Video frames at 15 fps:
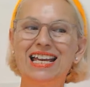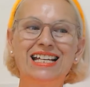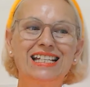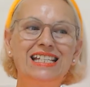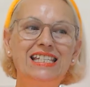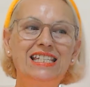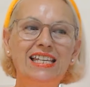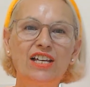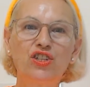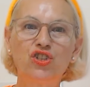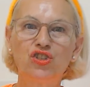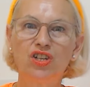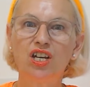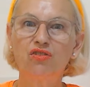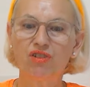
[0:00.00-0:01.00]

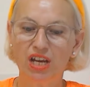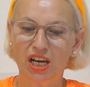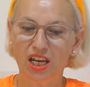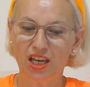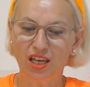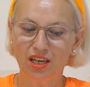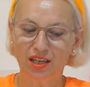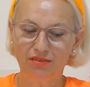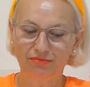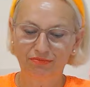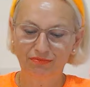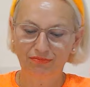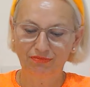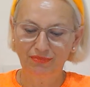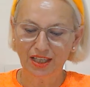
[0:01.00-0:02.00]
such a reading.
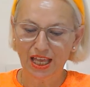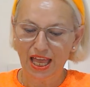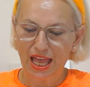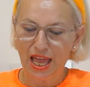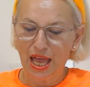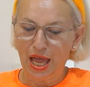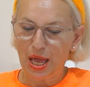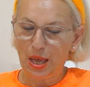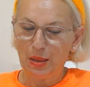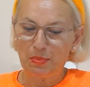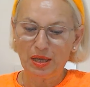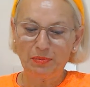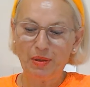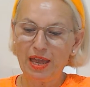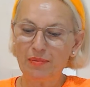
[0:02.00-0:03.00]

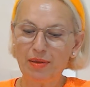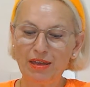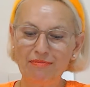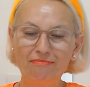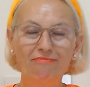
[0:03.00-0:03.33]
But baby,